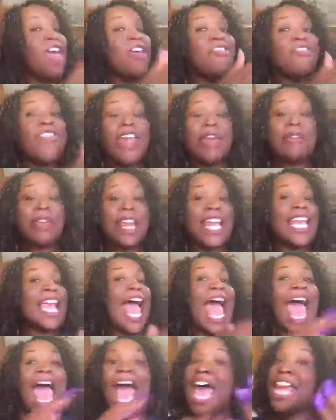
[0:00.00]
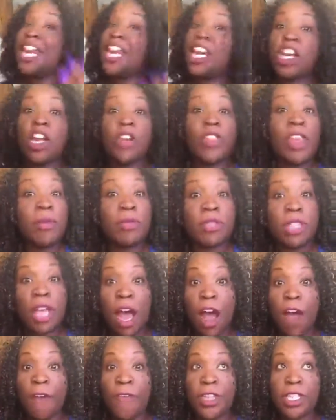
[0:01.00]
They're like, I didn't know there was an
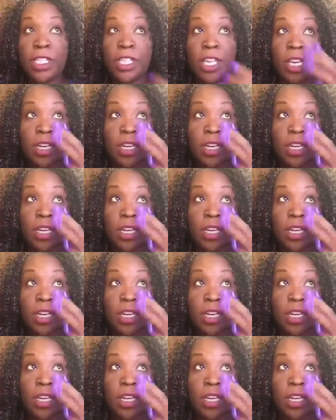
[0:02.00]
office